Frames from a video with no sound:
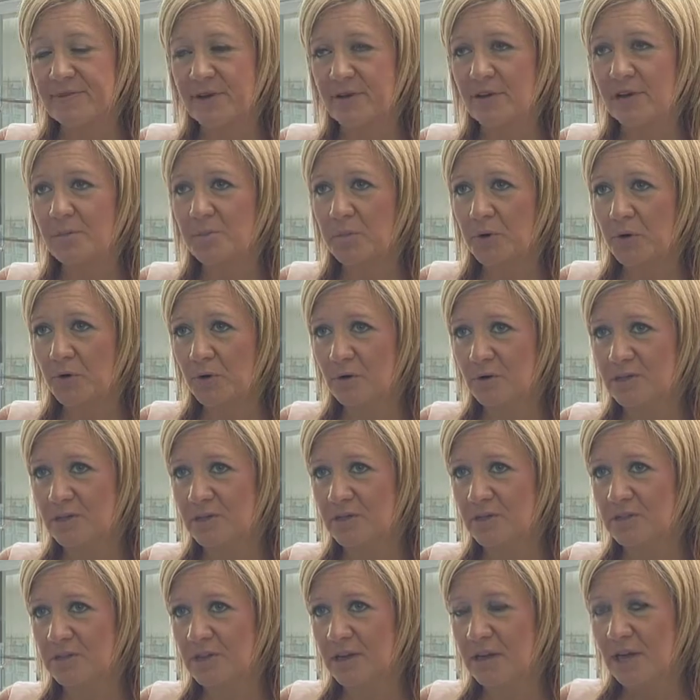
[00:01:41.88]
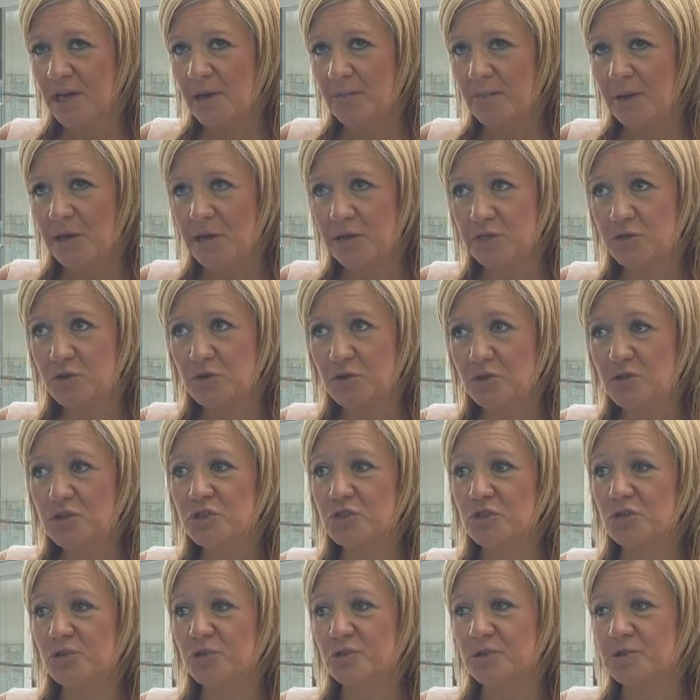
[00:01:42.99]
very important because good
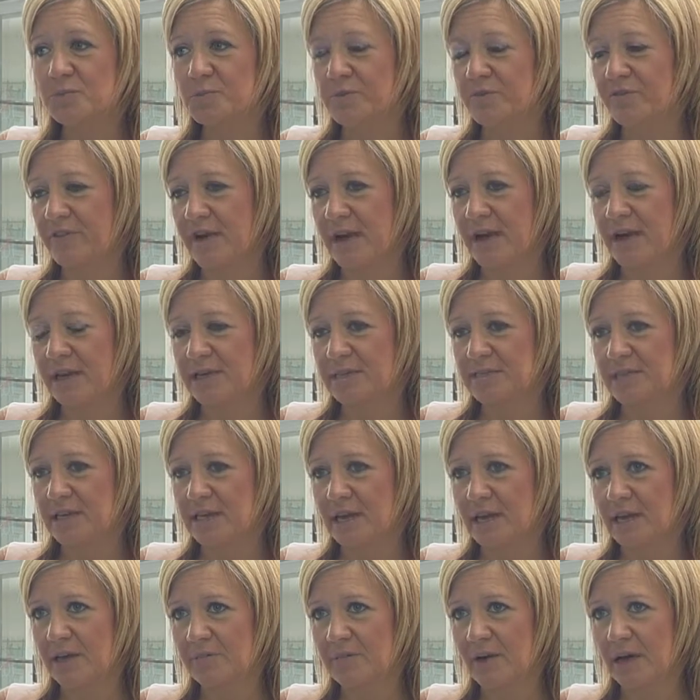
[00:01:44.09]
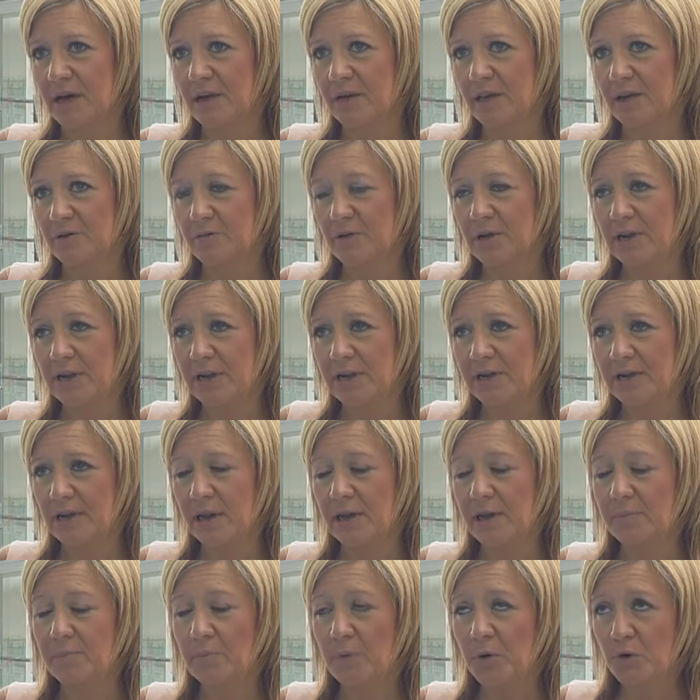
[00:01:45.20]
schools provide a really
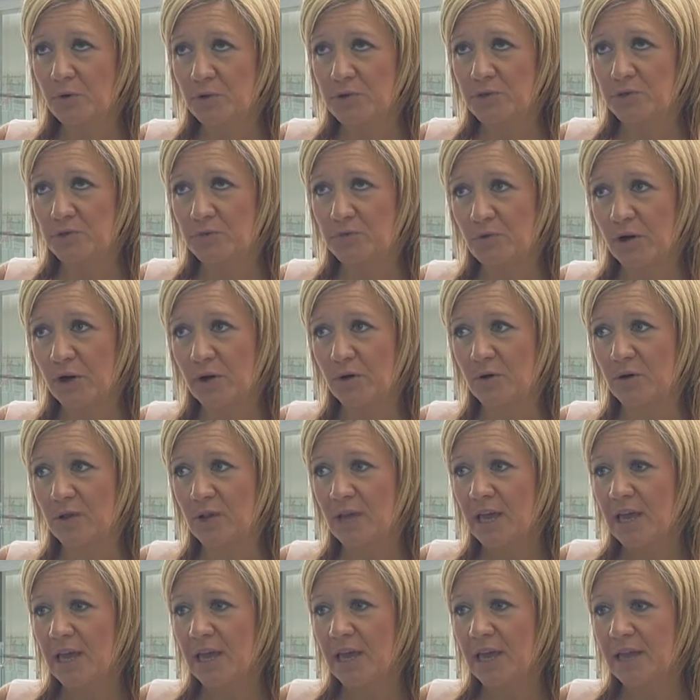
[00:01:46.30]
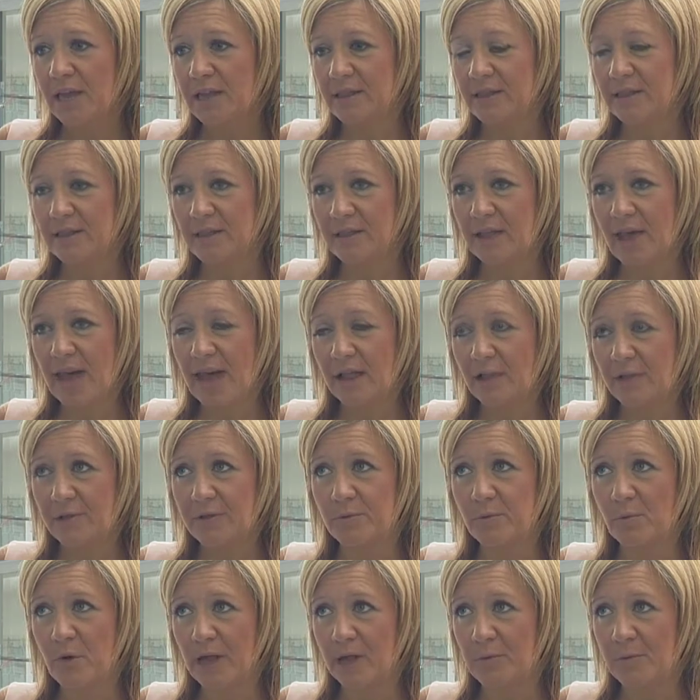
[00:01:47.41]
important role in the health
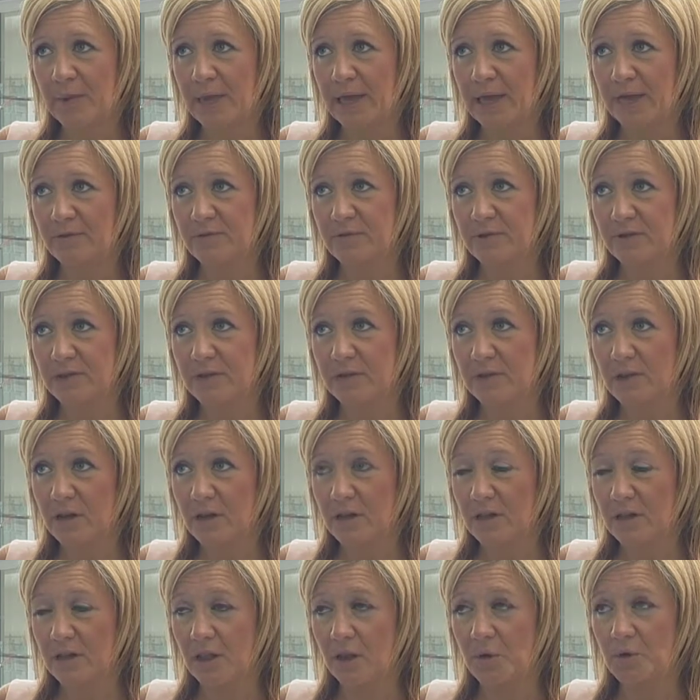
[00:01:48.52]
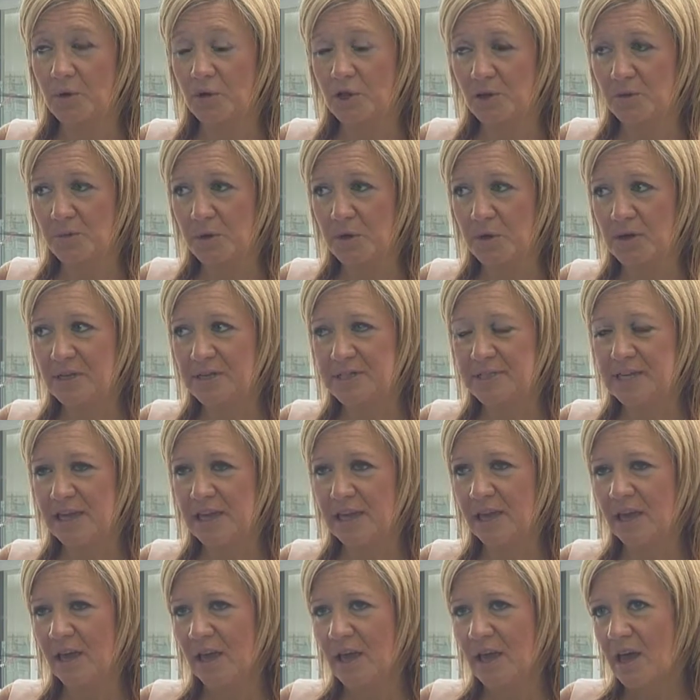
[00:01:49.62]
and well-being of a local
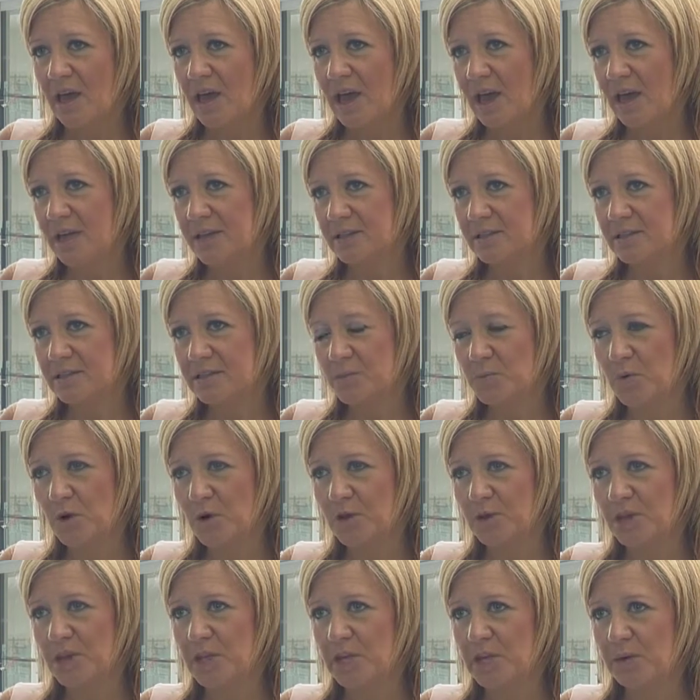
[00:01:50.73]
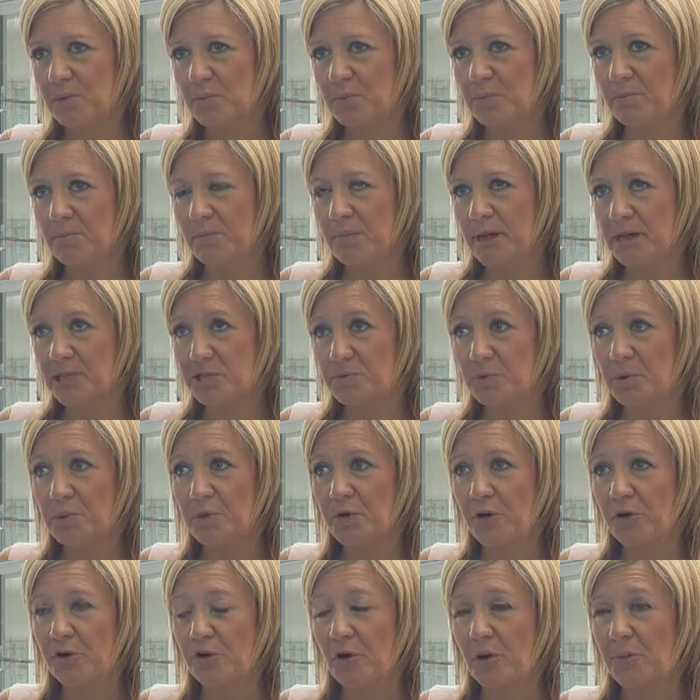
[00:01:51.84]
community. And what the Measurement
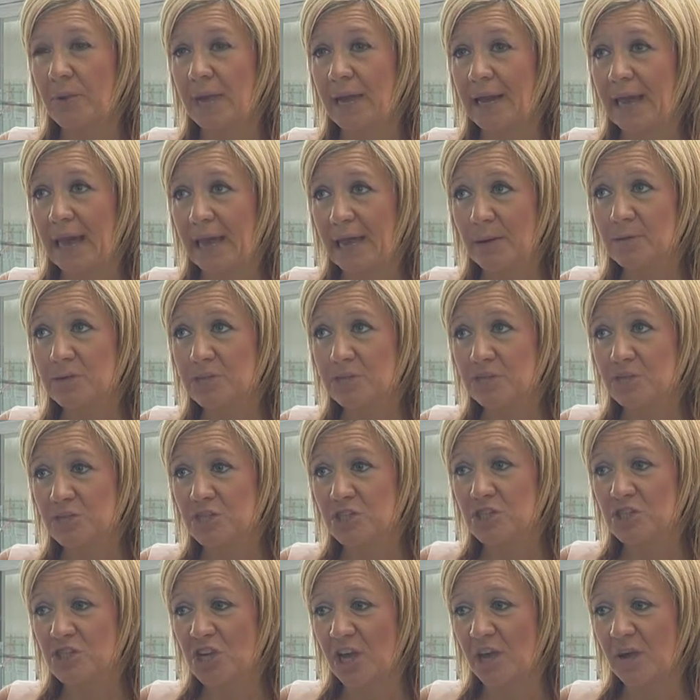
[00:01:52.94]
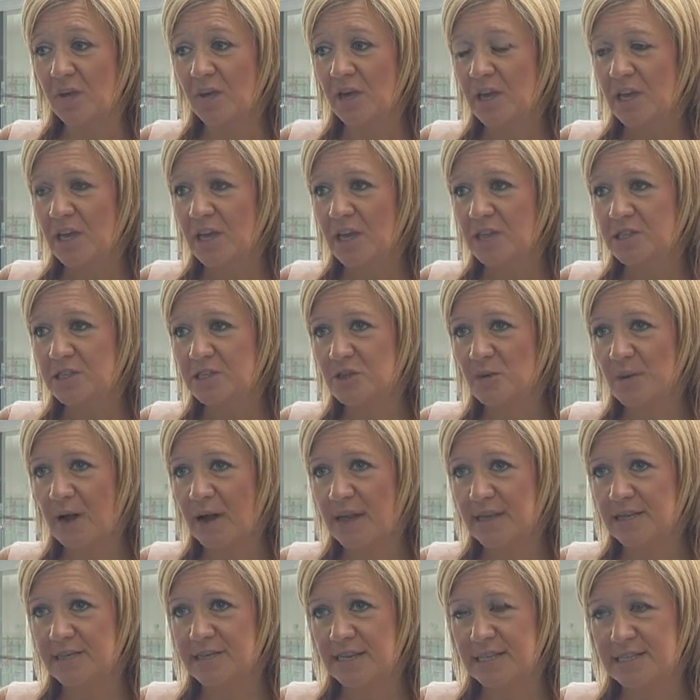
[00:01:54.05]
Programme enables us to do is to
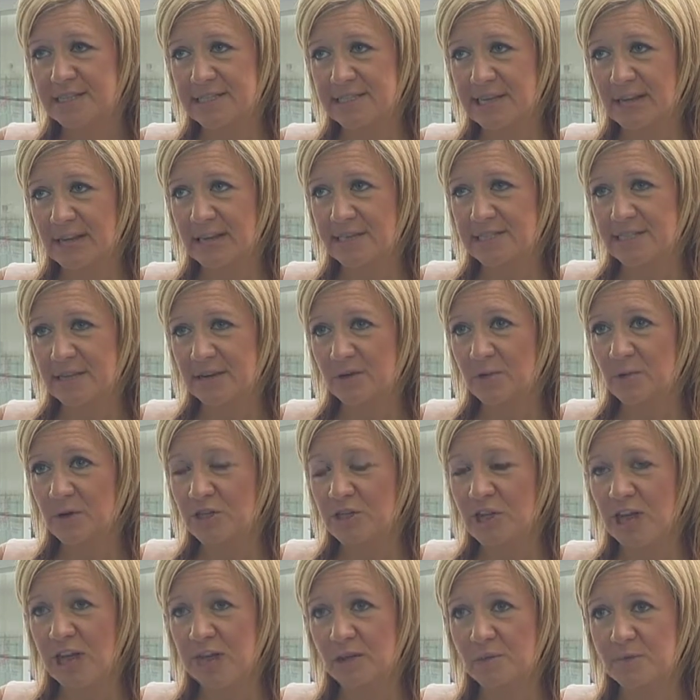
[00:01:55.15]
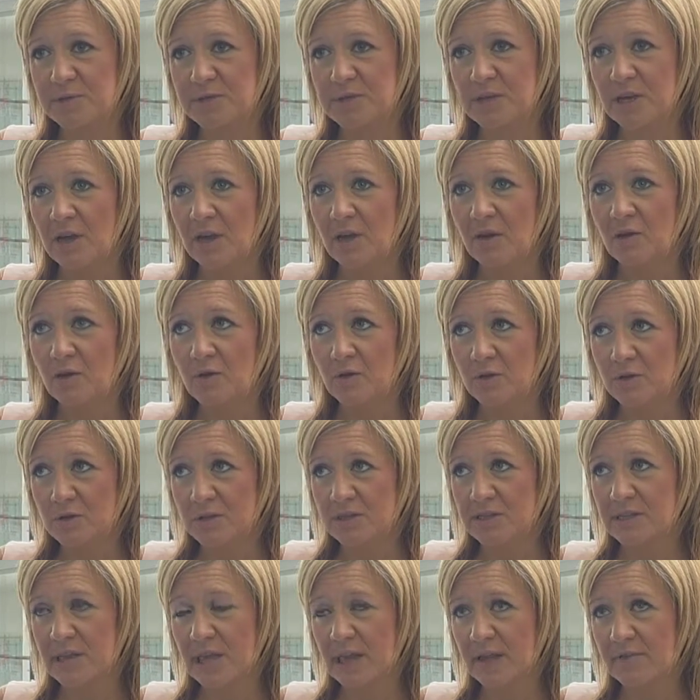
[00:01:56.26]
access data which helps
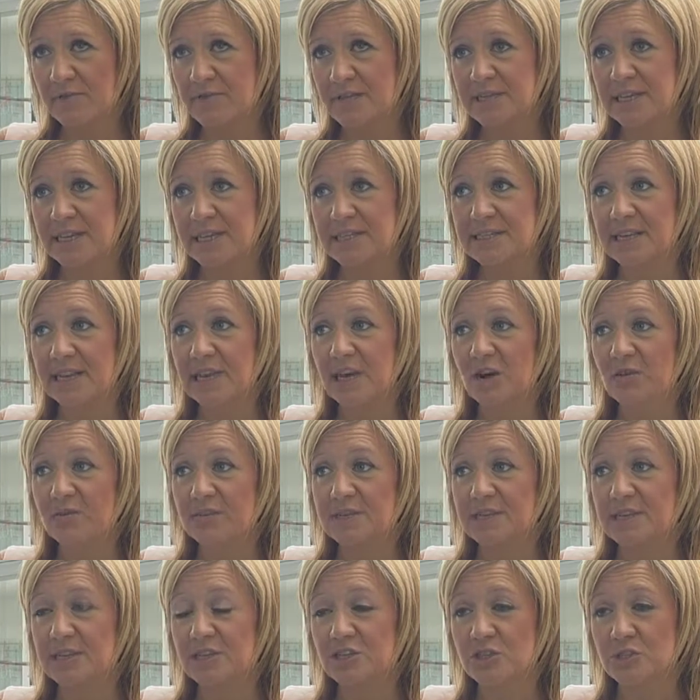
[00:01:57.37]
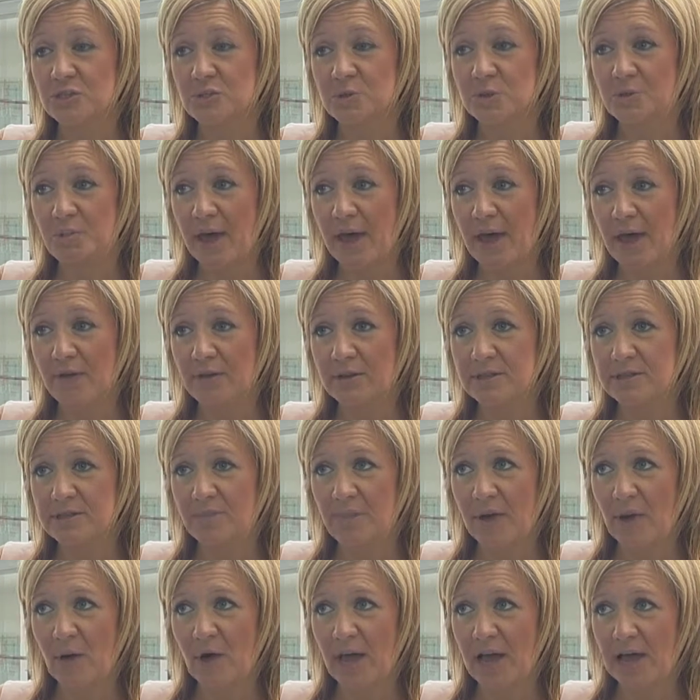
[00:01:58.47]
us facilitate conversations with parents
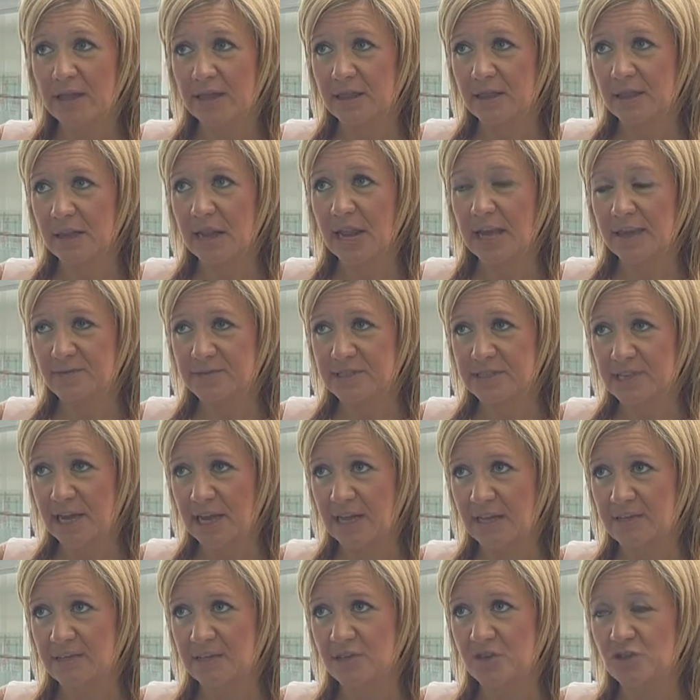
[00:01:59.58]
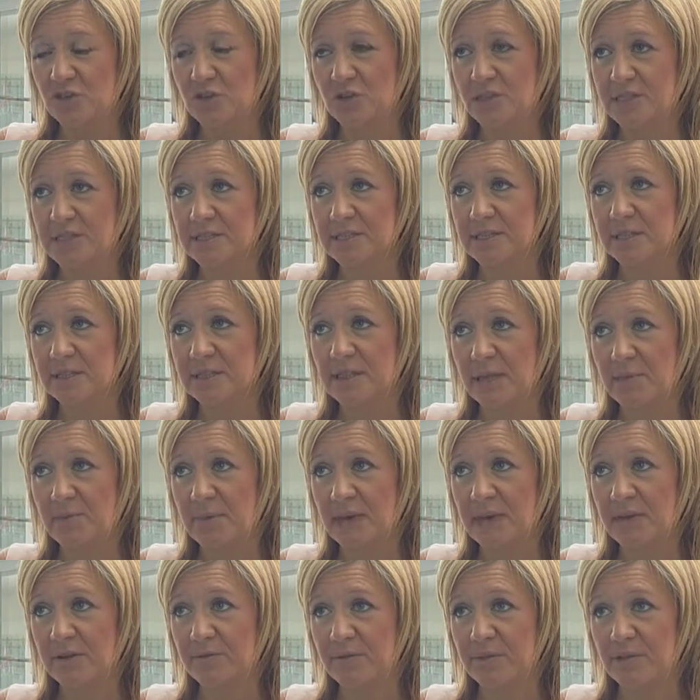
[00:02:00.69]
about healthy lifestyles and choices that they
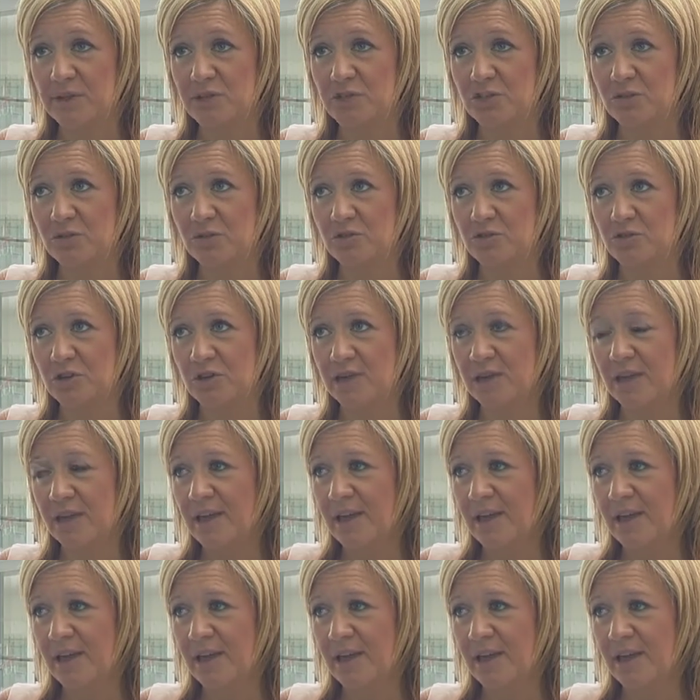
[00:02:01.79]
make for their children.